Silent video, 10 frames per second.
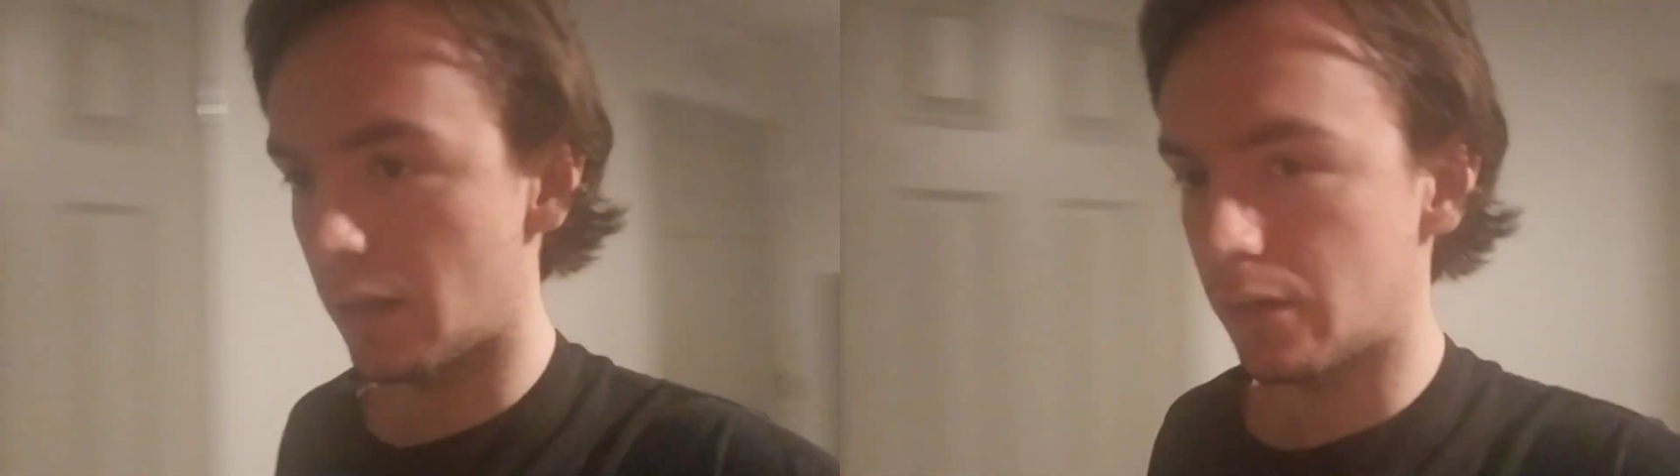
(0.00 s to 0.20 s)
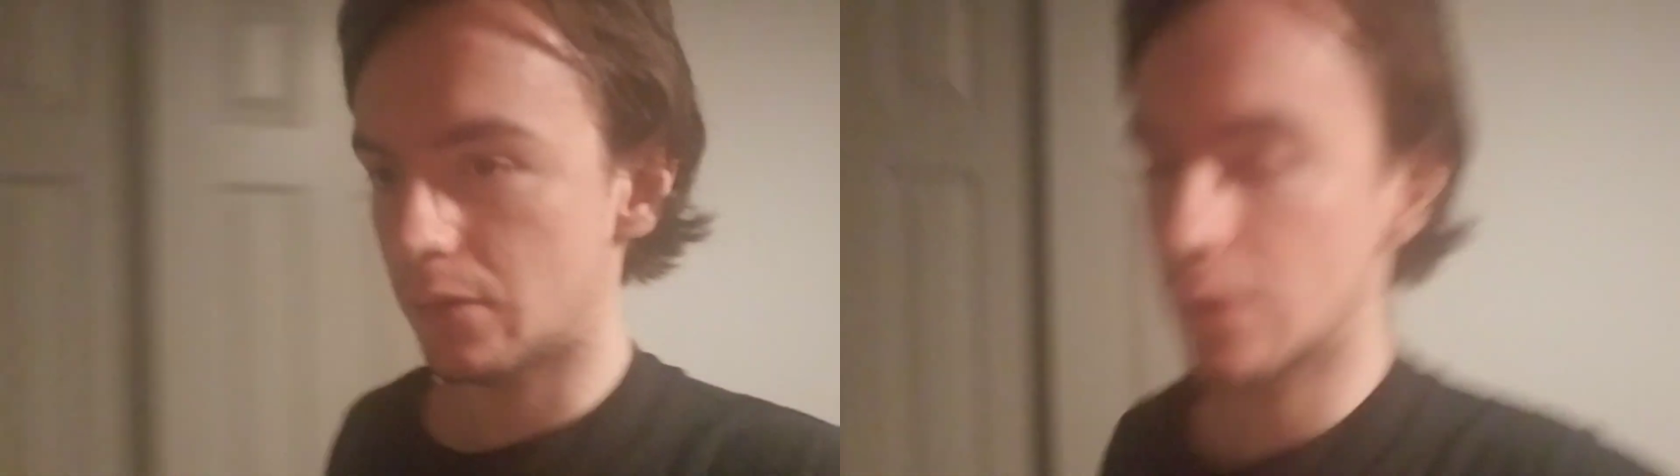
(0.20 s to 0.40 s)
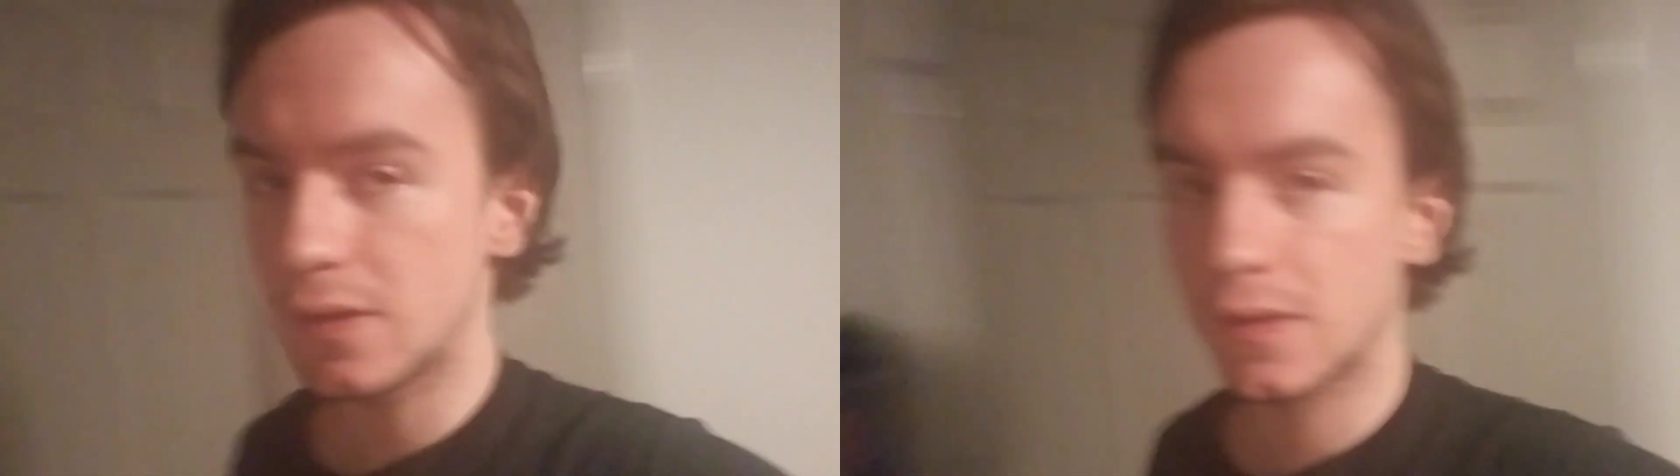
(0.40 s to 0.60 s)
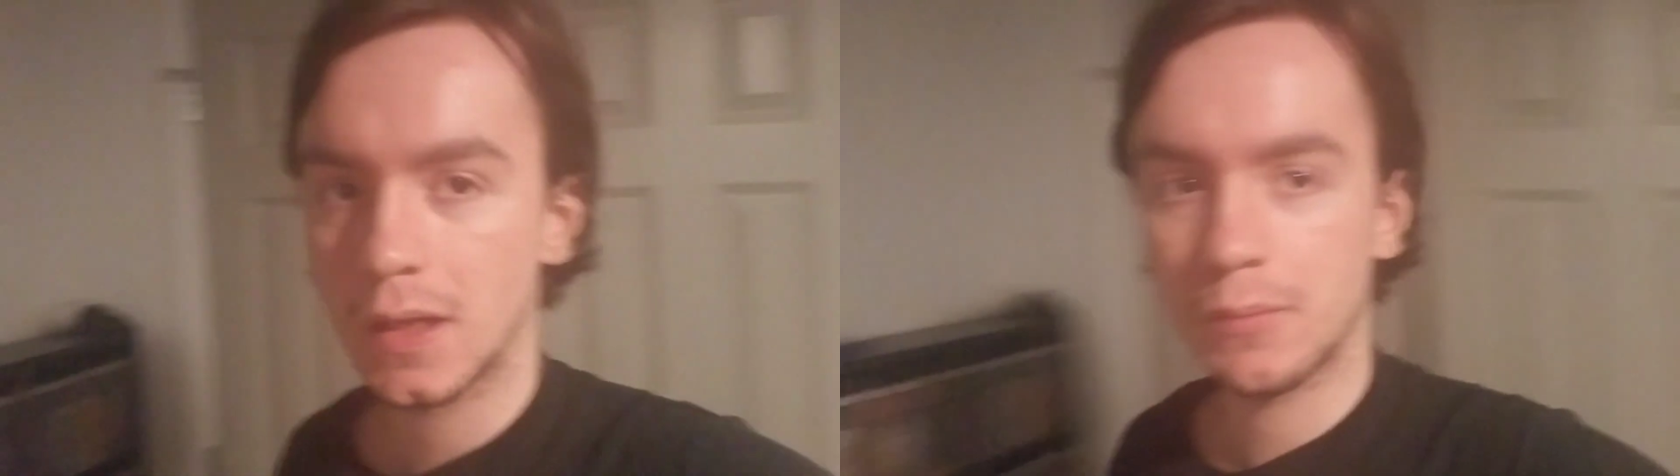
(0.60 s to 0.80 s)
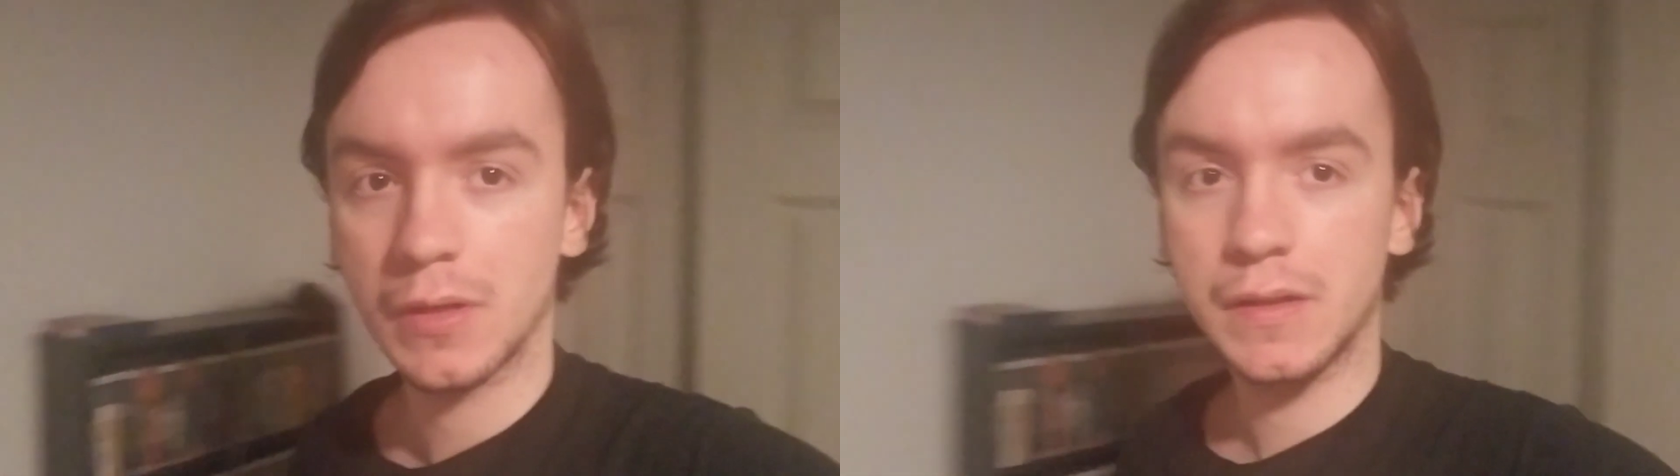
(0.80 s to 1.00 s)
the reason I
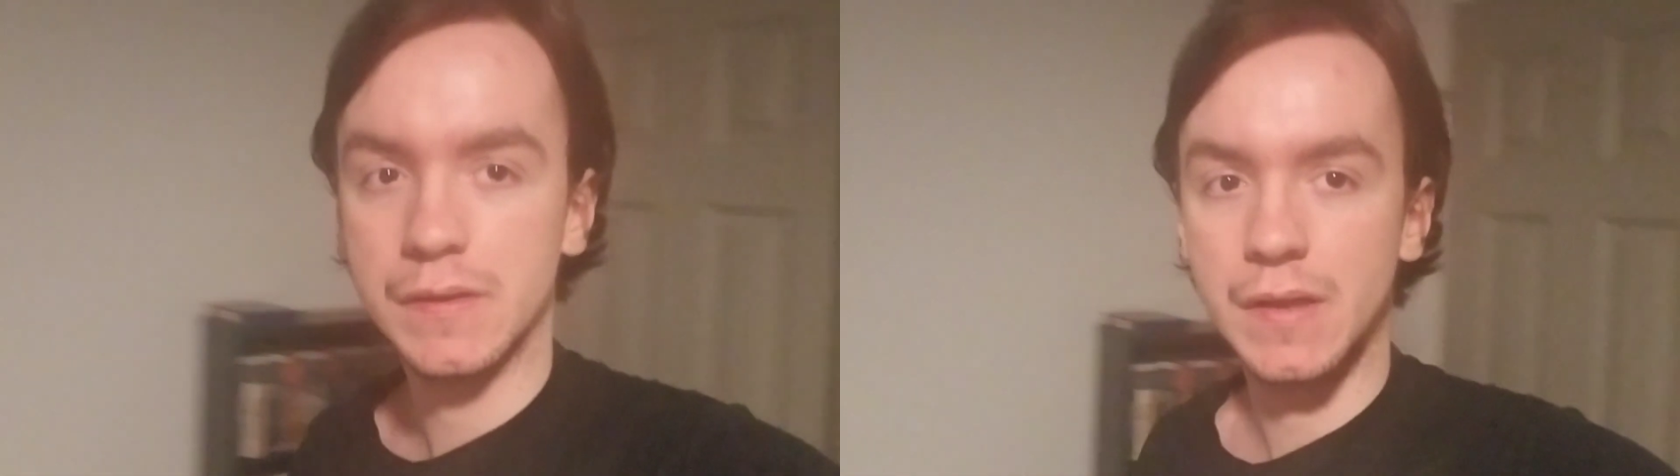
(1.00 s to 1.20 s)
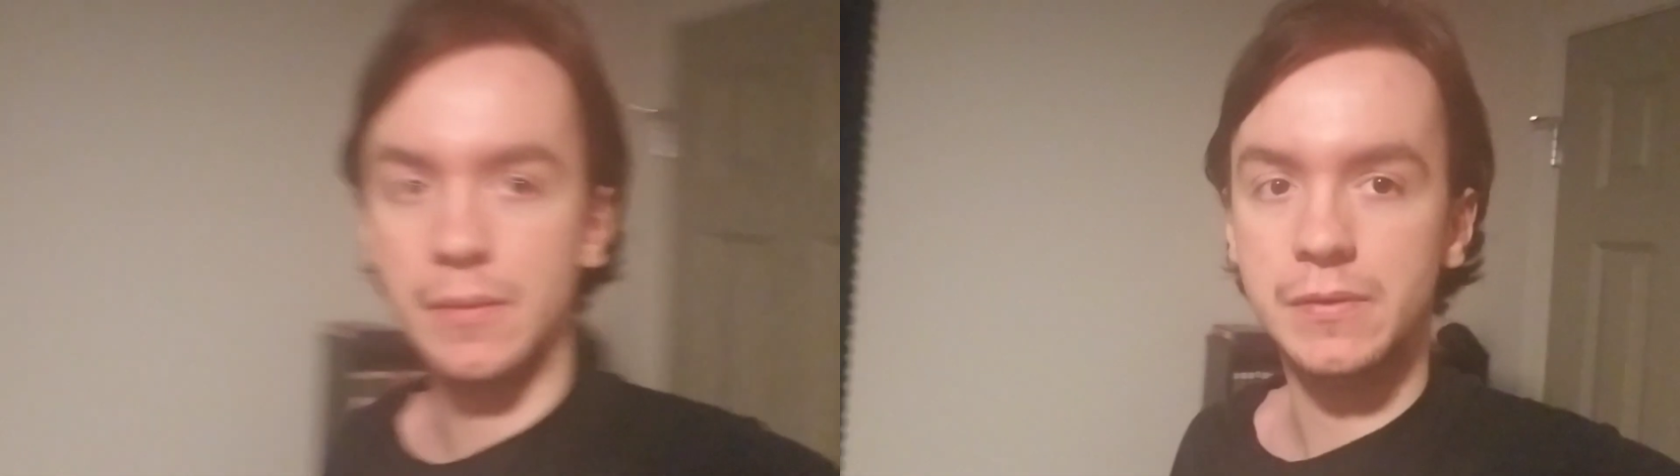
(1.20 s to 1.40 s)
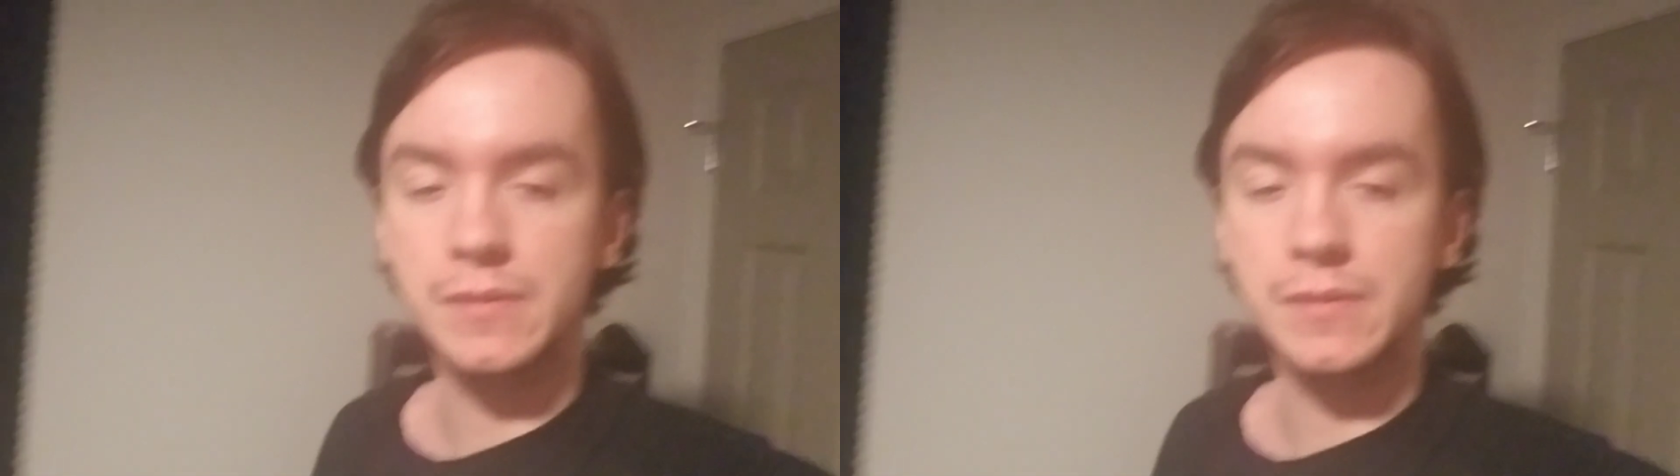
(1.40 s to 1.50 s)
bring this up is